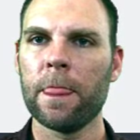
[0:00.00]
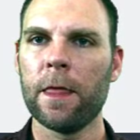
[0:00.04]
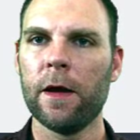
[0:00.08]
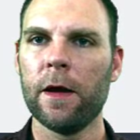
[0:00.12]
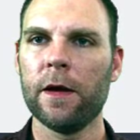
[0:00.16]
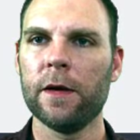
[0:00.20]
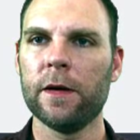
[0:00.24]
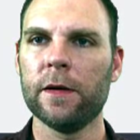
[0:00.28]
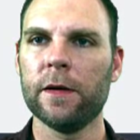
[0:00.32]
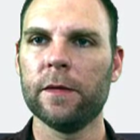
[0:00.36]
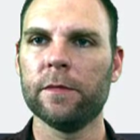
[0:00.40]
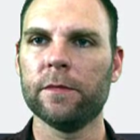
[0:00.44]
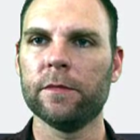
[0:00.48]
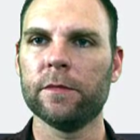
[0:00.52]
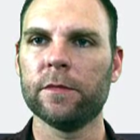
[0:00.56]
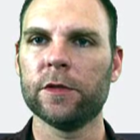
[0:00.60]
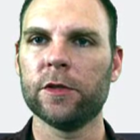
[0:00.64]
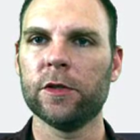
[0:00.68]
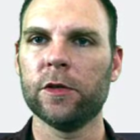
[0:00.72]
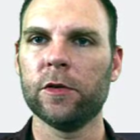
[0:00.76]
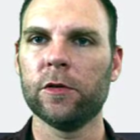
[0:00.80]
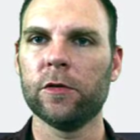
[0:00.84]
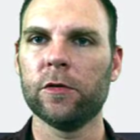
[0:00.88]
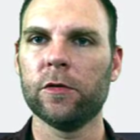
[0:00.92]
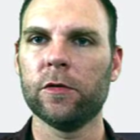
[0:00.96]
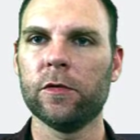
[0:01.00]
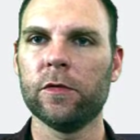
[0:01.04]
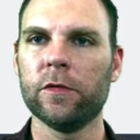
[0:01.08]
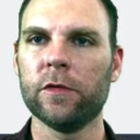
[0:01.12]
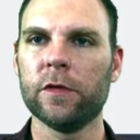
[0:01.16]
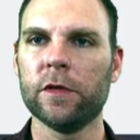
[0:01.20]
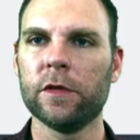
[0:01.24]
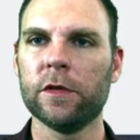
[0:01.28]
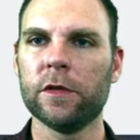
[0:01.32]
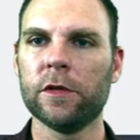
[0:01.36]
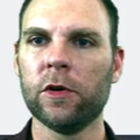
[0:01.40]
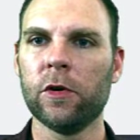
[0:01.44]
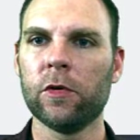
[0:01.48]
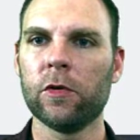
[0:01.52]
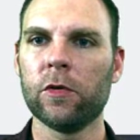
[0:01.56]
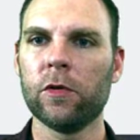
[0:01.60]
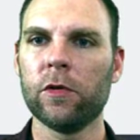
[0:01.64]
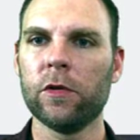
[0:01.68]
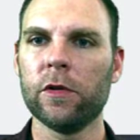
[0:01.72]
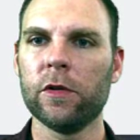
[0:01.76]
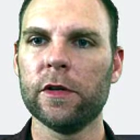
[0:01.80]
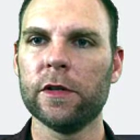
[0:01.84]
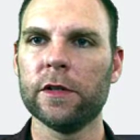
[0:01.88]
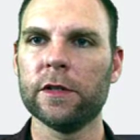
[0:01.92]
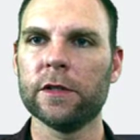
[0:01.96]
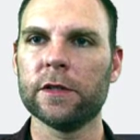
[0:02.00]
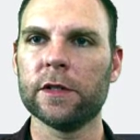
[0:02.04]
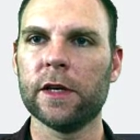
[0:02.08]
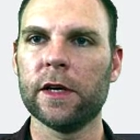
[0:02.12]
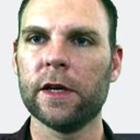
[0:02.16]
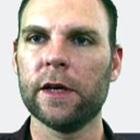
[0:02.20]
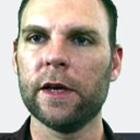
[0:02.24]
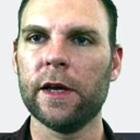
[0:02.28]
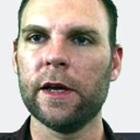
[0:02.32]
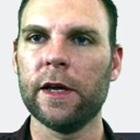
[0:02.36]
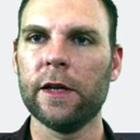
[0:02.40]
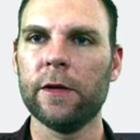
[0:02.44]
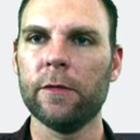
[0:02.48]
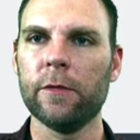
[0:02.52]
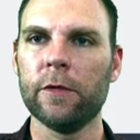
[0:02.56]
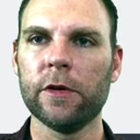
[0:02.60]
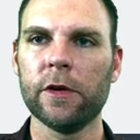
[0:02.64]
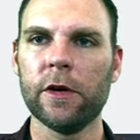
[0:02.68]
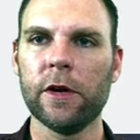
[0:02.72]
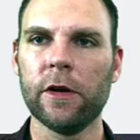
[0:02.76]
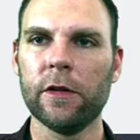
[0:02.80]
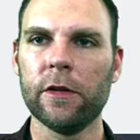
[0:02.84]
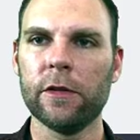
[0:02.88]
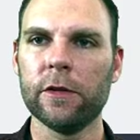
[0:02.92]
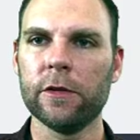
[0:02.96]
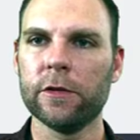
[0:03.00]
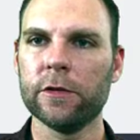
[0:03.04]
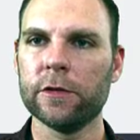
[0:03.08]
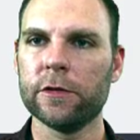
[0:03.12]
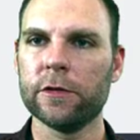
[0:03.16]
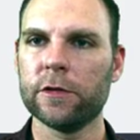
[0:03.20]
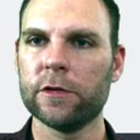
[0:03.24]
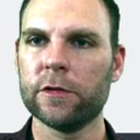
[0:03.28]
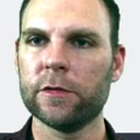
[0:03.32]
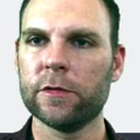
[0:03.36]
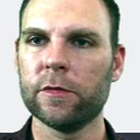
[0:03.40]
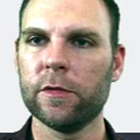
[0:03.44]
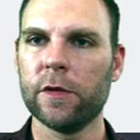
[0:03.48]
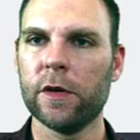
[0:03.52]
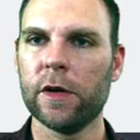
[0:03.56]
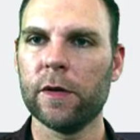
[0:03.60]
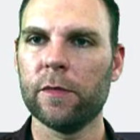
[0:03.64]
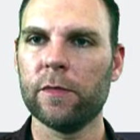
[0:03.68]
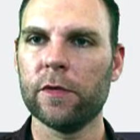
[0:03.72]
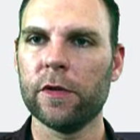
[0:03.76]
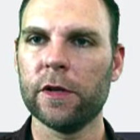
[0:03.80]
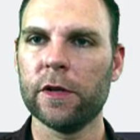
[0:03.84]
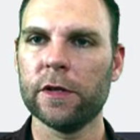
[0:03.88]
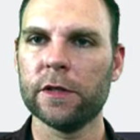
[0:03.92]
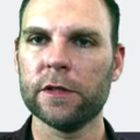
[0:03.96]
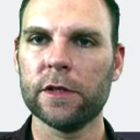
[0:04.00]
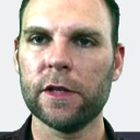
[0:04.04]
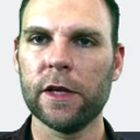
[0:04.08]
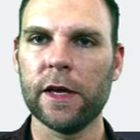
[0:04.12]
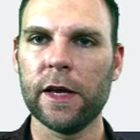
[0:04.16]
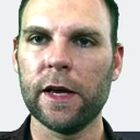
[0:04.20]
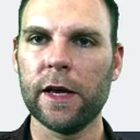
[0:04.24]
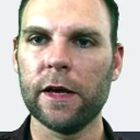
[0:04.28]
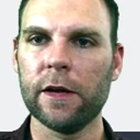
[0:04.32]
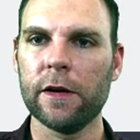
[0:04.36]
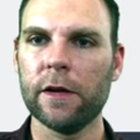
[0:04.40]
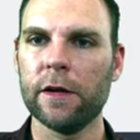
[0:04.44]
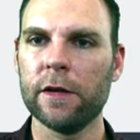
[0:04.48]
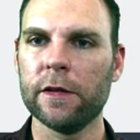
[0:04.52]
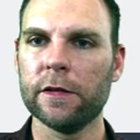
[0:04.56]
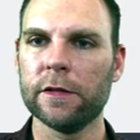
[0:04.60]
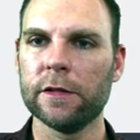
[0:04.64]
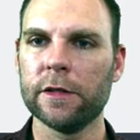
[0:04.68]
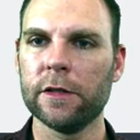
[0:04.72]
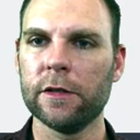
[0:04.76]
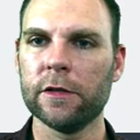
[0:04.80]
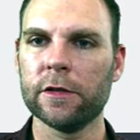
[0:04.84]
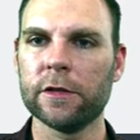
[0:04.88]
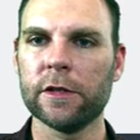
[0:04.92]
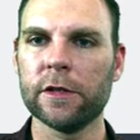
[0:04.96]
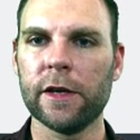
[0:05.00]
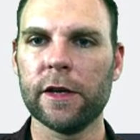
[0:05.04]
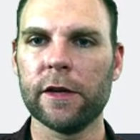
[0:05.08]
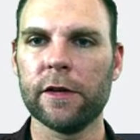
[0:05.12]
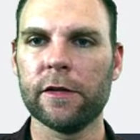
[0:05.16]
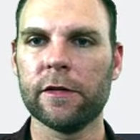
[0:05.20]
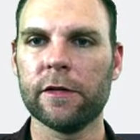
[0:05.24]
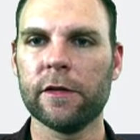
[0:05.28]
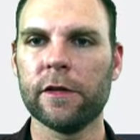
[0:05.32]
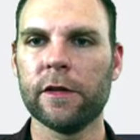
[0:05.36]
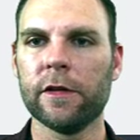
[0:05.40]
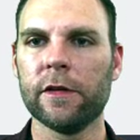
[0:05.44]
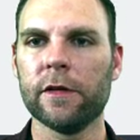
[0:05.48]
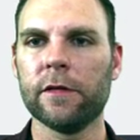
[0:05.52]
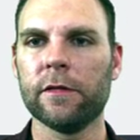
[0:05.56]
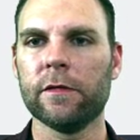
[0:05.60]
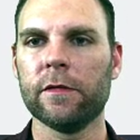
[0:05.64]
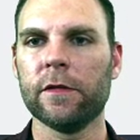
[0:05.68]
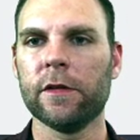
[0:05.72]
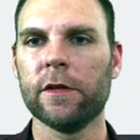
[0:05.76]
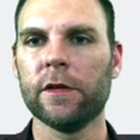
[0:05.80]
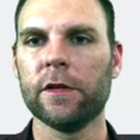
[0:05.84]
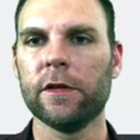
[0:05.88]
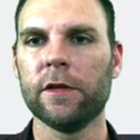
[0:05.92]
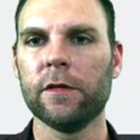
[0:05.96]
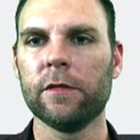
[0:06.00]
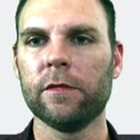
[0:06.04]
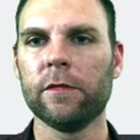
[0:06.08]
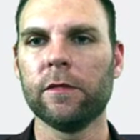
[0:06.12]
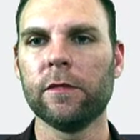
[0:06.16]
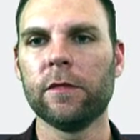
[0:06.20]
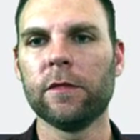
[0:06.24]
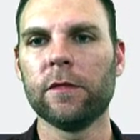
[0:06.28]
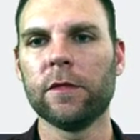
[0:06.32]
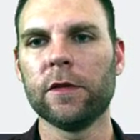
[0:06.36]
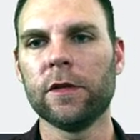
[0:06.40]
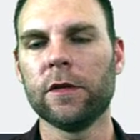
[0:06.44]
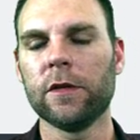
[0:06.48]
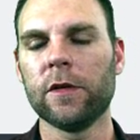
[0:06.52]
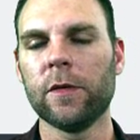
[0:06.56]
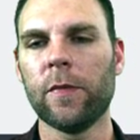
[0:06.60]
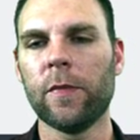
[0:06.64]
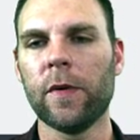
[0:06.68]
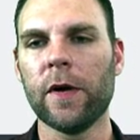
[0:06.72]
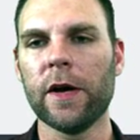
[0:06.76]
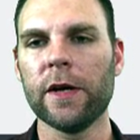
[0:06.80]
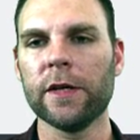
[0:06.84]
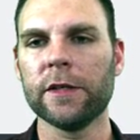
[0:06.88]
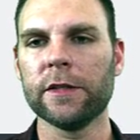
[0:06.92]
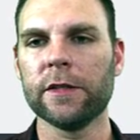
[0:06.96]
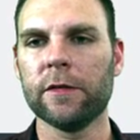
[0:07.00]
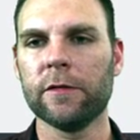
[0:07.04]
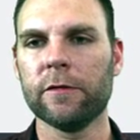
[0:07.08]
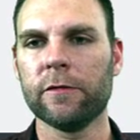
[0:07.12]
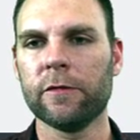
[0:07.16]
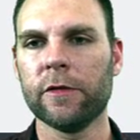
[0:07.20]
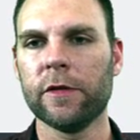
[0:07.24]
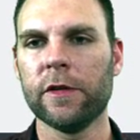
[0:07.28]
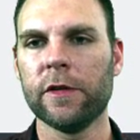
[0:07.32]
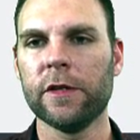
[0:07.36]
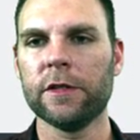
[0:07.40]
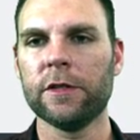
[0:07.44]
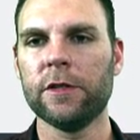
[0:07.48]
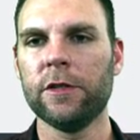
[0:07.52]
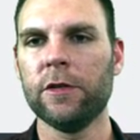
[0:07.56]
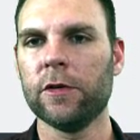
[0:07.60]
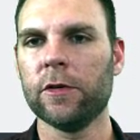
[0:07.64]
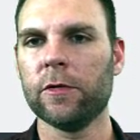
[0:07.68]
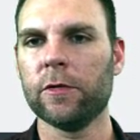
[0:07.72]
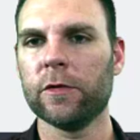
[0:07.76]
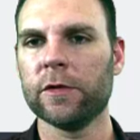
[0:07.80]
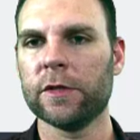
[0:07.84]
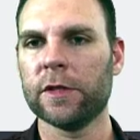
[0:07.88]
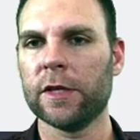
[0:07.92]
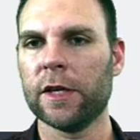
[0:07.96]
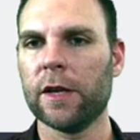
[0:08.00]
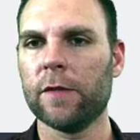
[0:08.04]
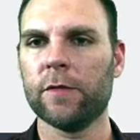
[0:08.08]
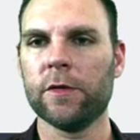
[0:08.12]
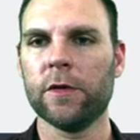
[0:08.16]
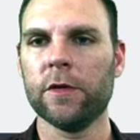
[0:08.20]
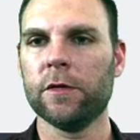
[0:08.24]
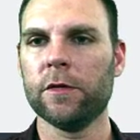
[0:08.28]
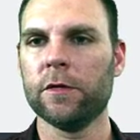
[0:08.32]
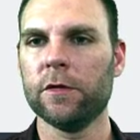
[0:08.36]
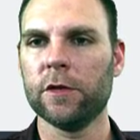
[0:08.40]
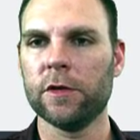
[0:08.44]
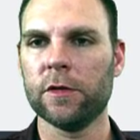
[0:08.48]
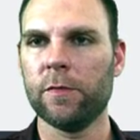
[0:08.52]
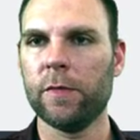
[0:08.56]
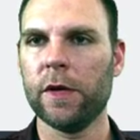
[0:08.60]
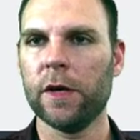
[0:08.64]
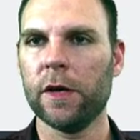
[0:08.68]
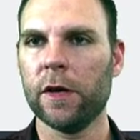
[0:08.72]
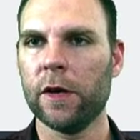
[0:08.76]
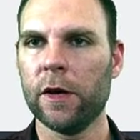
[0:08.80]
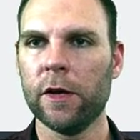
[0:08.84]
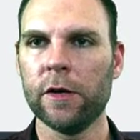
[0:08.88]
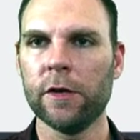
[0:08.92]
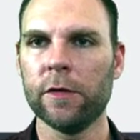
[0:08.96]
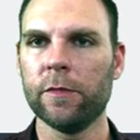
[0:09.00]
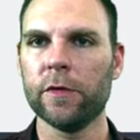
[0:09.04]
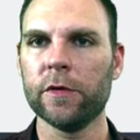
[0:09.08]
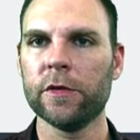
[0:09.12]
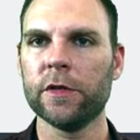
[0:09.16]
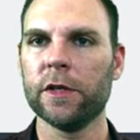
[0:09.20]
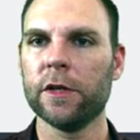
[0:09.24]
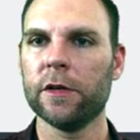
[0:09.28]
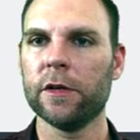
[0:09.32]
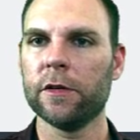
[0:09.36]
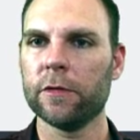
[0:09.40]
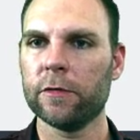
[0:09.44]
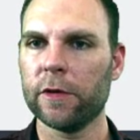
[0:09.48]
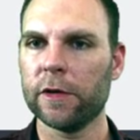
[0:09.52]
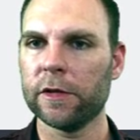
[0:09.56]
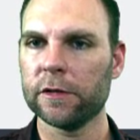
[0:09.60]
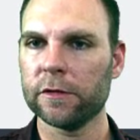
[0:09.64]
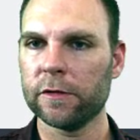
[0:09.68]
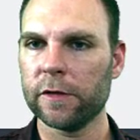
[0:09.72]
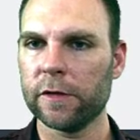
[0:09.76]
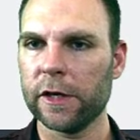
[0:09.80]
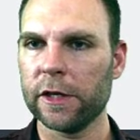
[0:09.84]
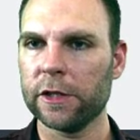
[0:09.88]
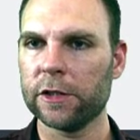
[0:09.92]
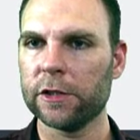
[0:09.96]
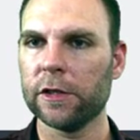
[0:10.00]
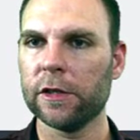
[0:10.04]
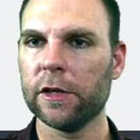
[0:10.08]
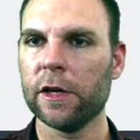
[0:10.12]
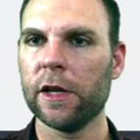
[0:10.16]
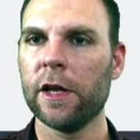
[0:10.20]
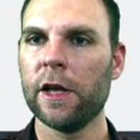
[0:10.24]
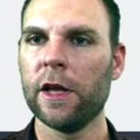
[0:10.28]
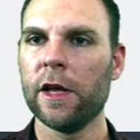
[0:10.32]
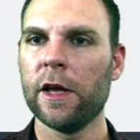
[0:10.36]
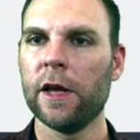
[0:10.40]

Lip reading: So the total is $81 plus the add-ons. It looks like the deposit for this unit was set up to just be 100% of the reservation.